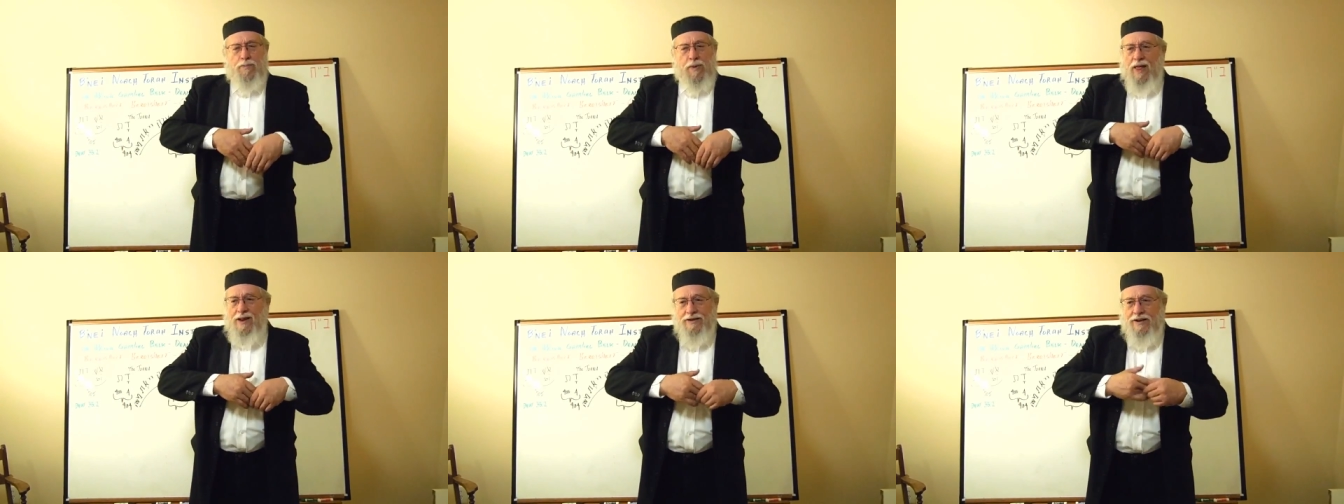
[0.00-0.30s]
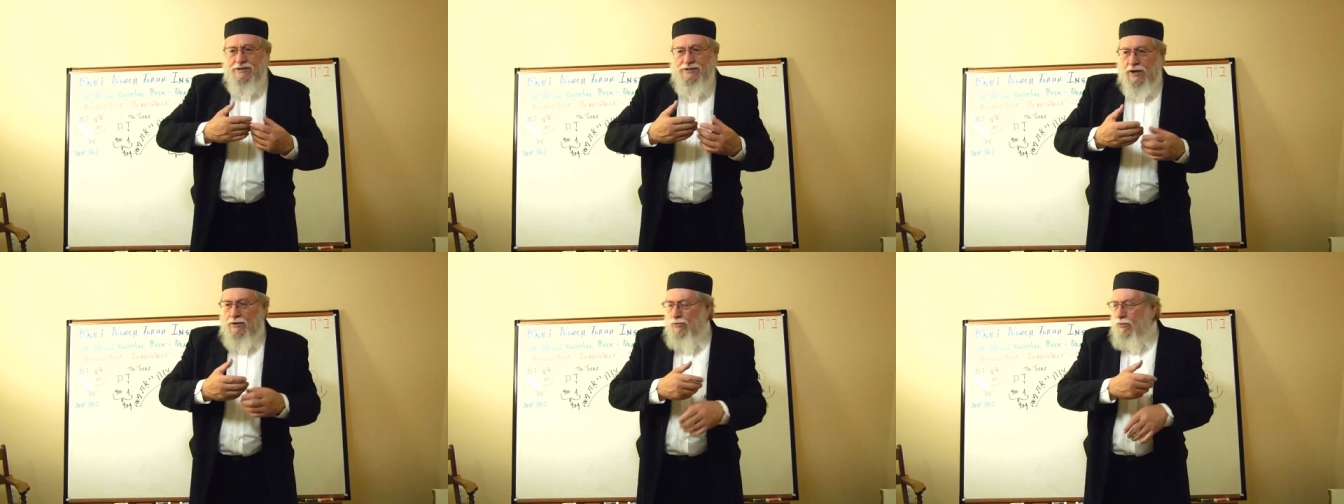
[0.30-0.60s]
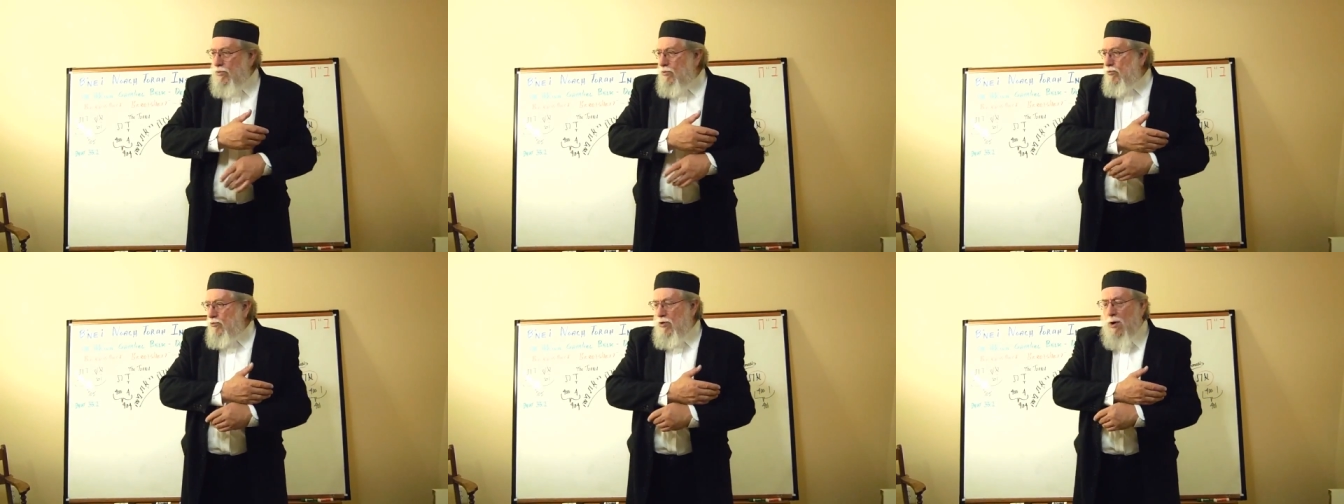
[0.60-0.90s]
Blood
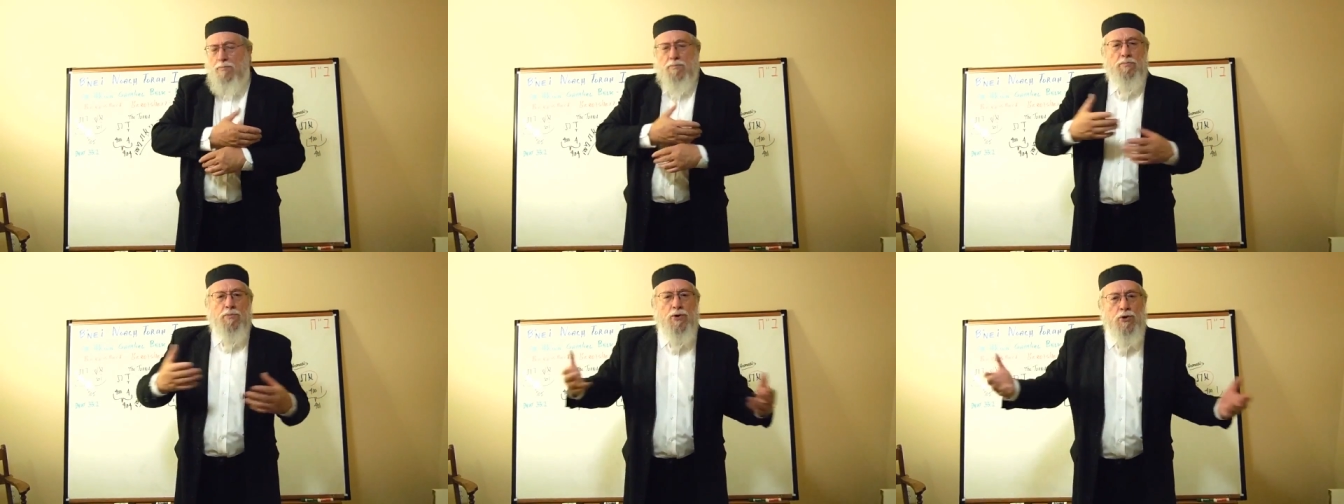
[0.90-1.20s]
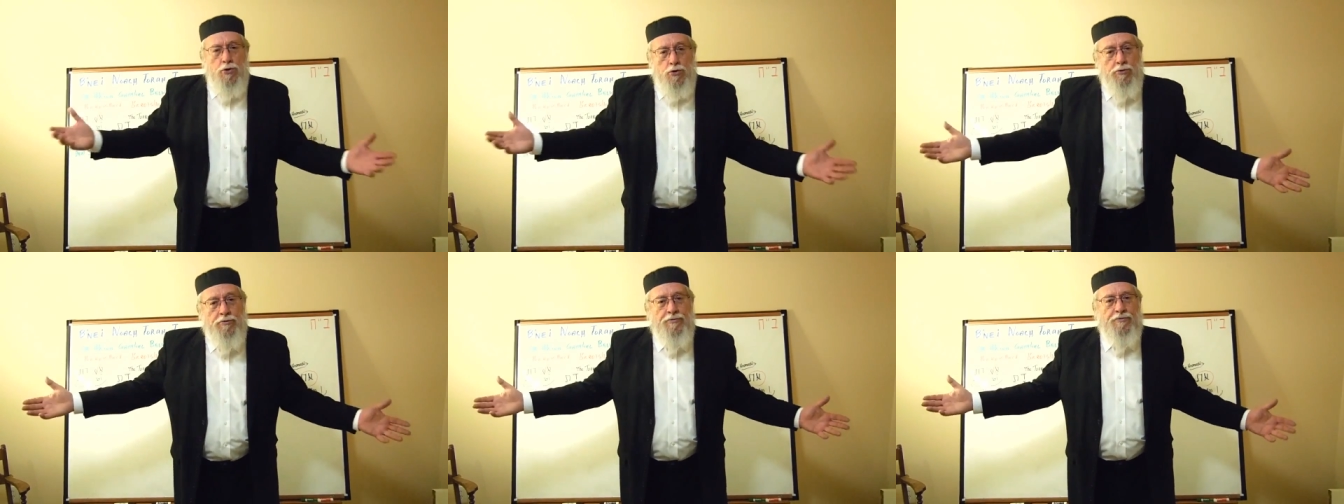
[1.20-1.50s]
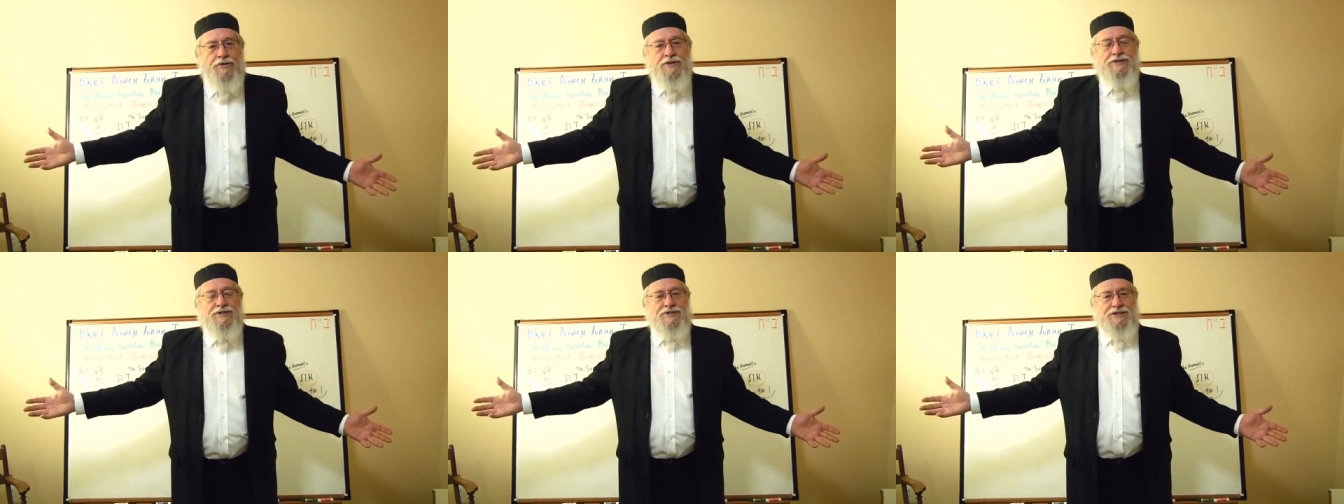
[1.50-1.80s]
doesn't
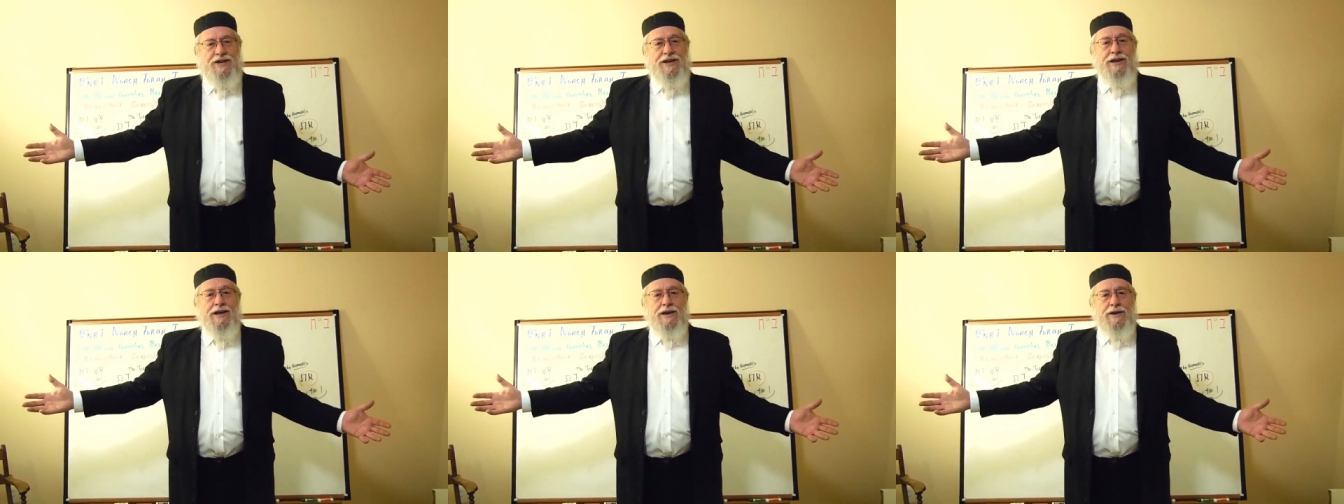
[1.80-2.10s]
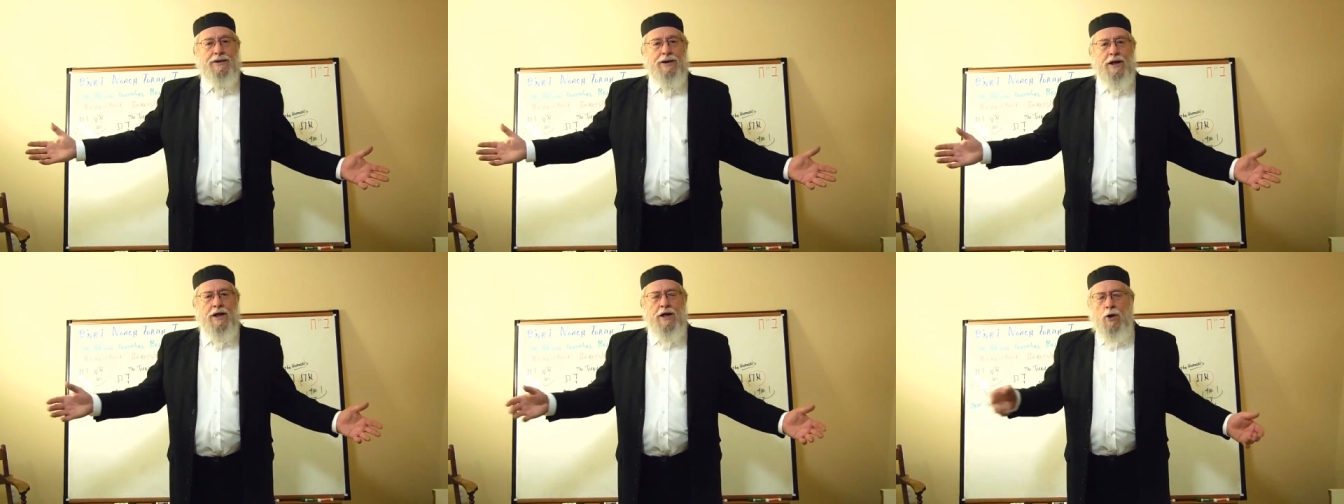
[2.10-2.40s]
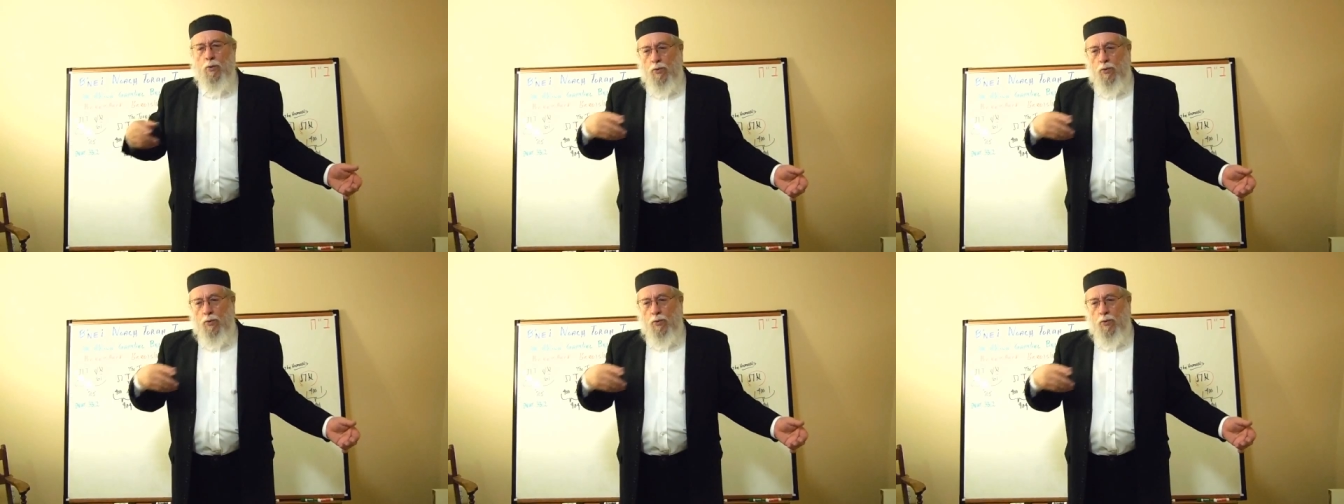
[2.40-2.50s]
remove the sin.